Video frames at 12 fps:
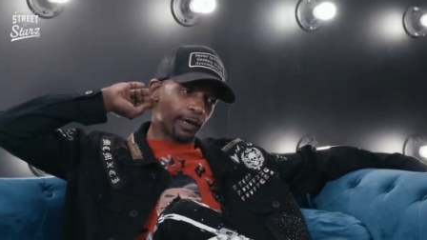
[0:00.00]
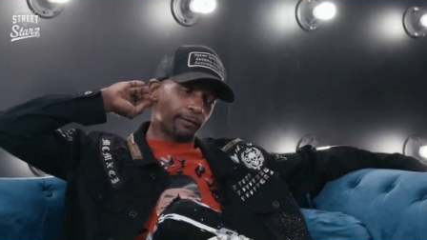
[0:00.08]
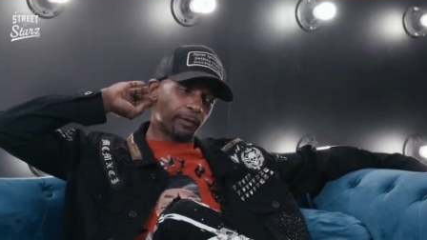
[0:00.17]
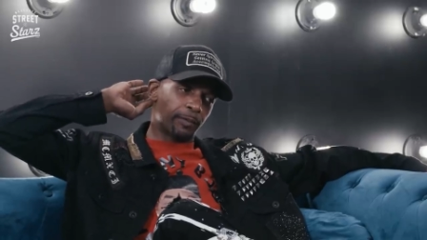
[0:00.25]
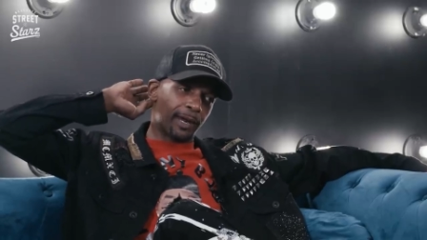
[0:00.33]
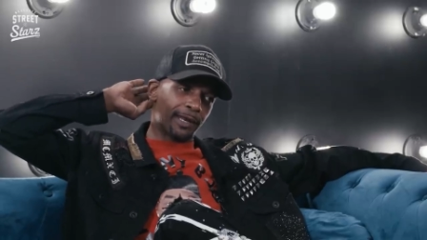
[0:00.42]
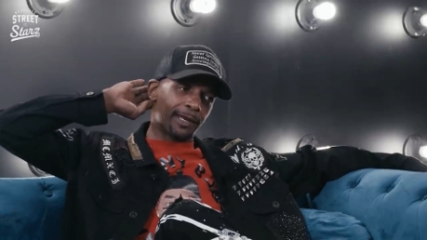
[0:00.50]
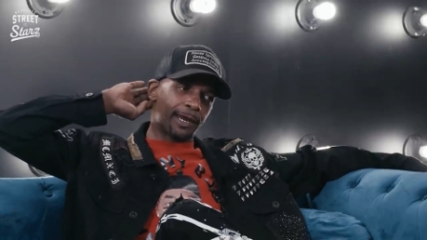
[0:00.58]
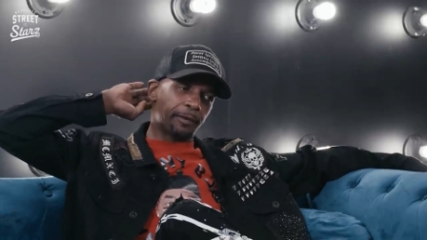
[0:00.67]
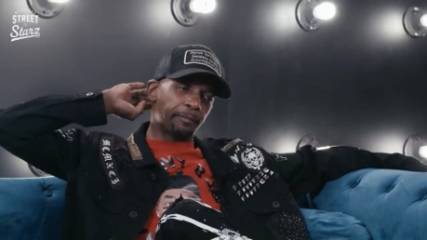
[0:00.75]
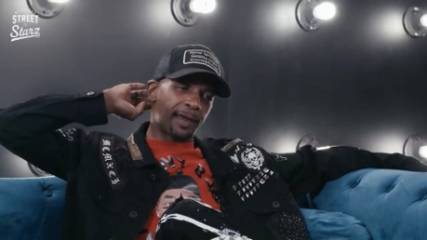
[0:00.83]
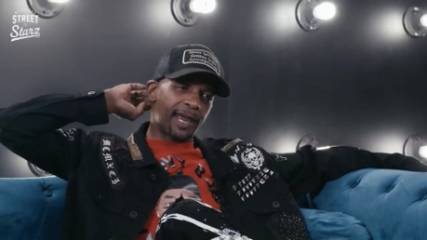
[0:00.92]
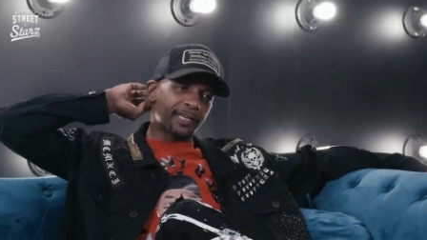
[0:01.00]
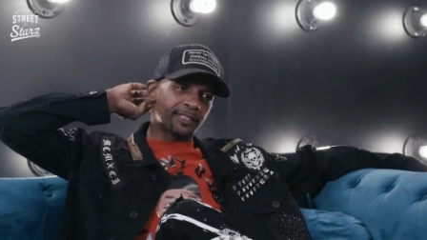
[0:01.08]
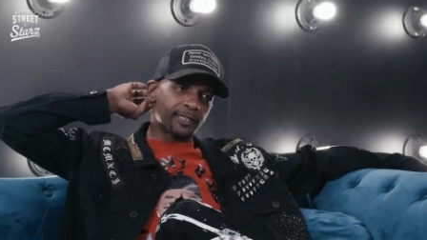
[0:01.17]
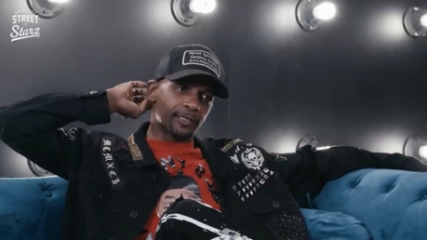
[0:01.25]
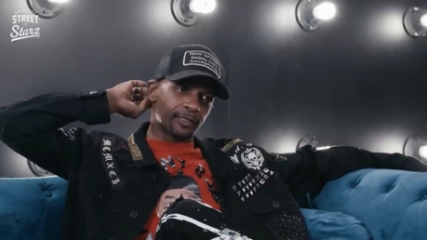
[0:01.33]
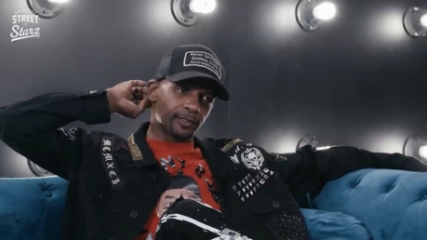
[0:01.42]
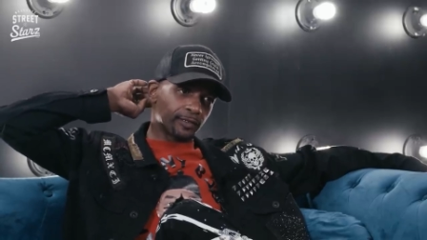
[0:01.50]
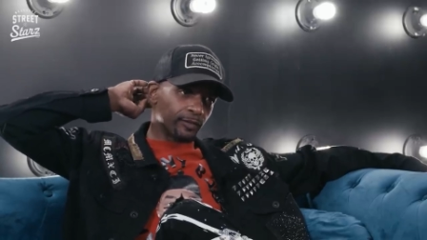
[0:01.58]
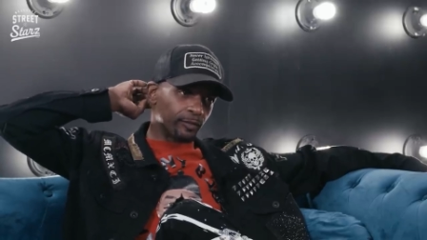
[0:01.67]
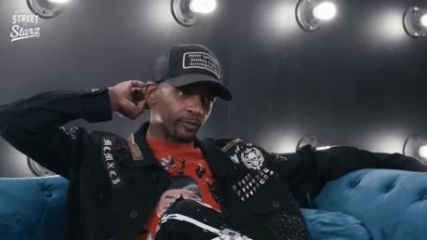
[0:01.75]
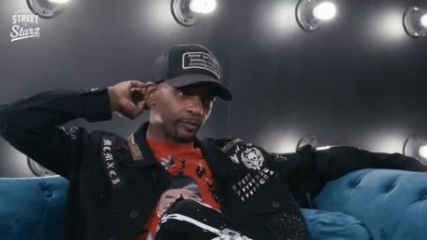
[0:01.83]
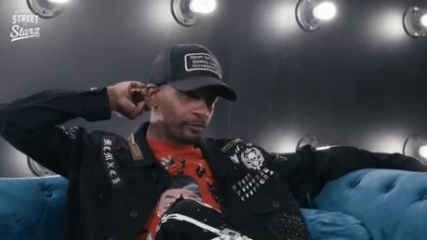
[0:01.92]
everybody got a basket
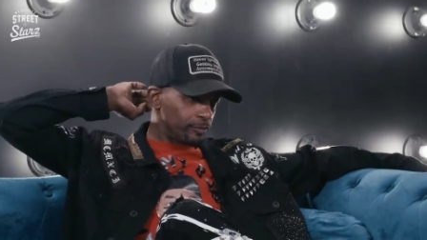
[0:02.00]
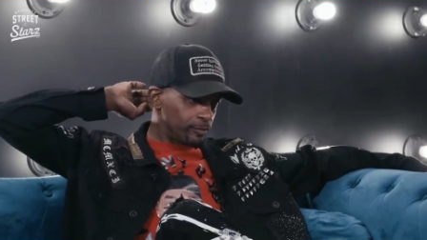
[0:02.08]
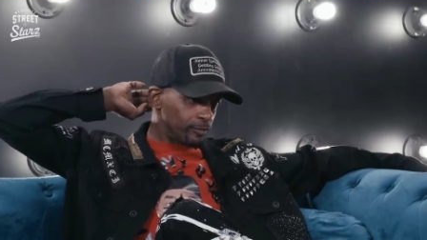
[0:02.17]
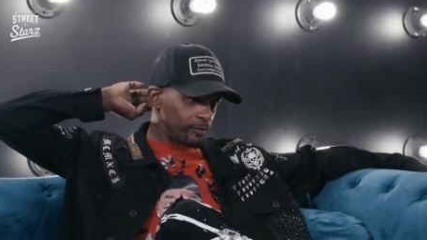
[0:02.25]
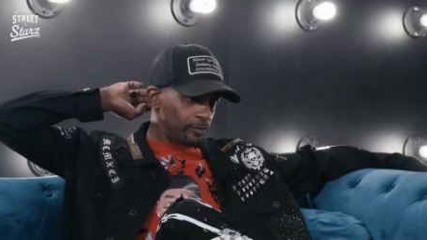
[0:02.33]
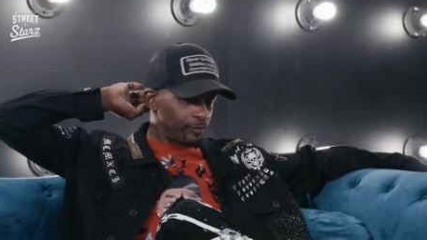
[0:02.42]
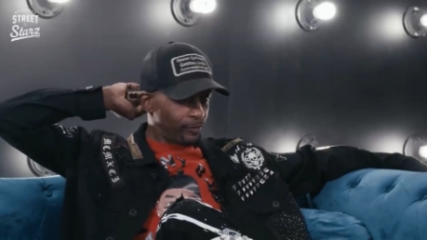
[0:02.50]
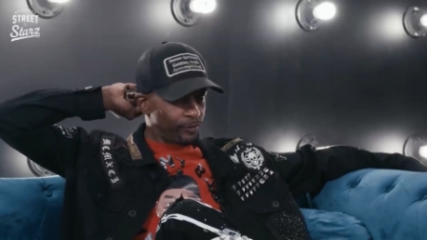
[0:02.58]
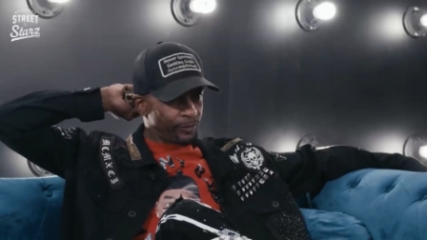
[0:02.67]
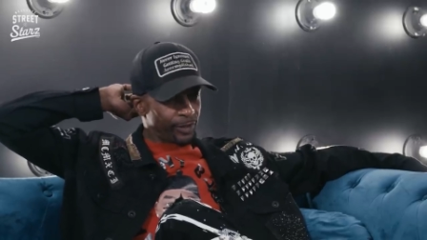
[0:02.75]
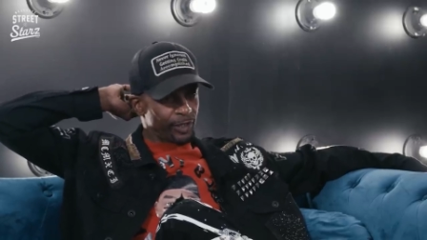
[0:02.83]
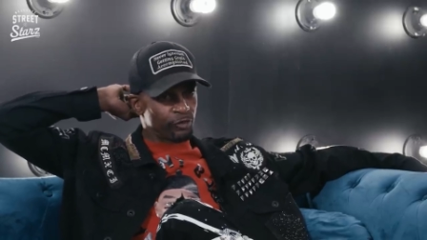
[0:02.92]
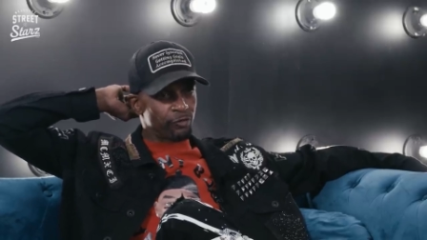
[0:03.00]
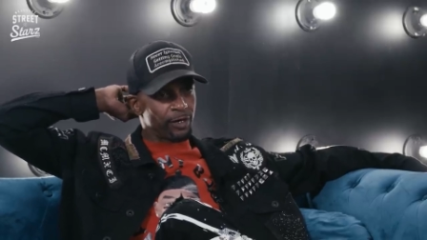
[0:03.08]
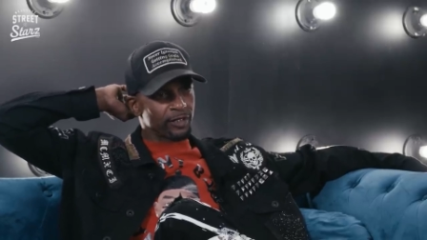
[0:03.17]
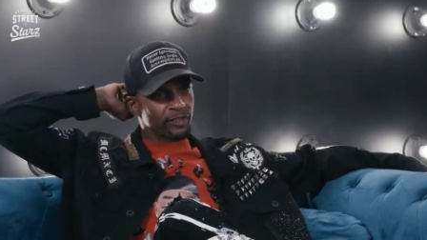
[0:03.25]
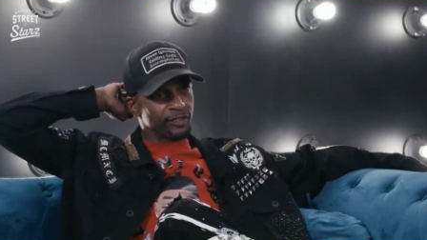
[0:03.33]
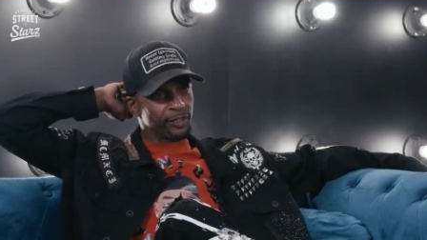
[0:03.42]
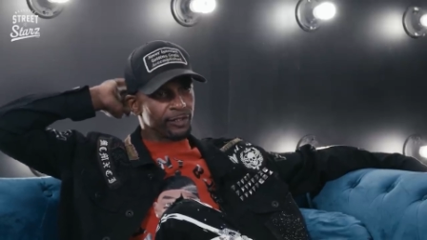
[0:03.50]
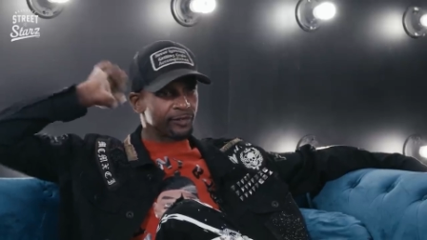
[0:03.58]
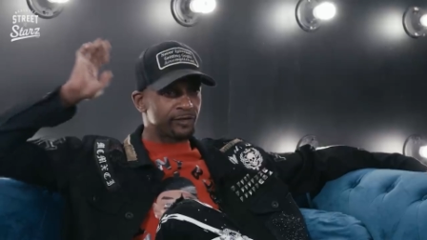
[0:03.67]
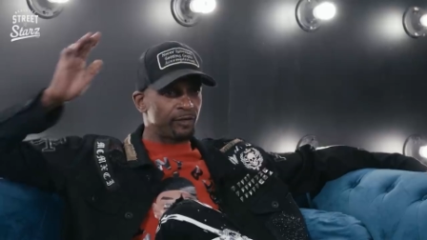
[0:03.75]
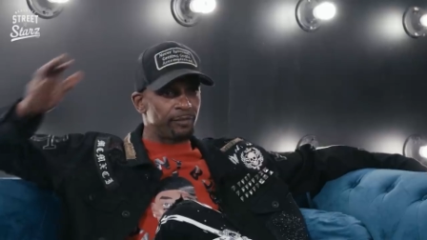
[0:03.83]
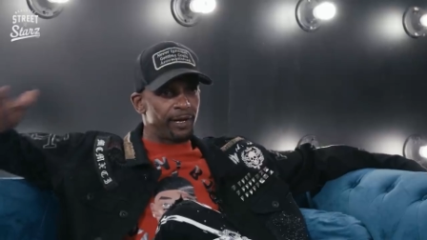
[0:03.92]
that they're trying to sell
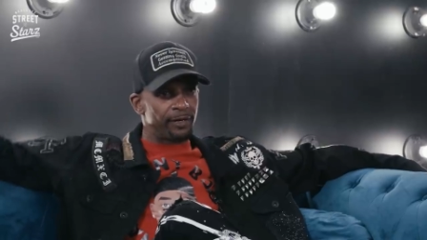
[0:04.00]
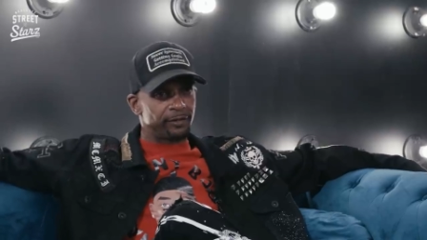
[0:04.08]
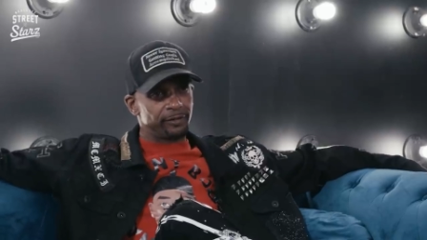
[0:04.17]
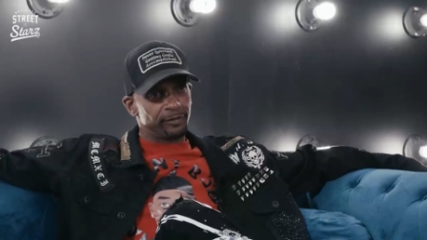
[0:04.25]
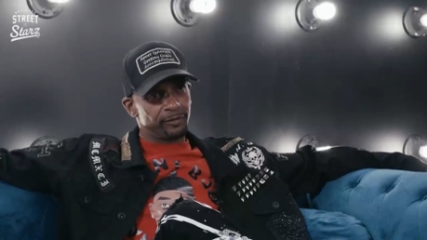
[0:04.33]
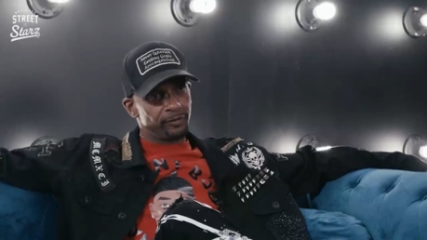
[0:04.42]
us something out of.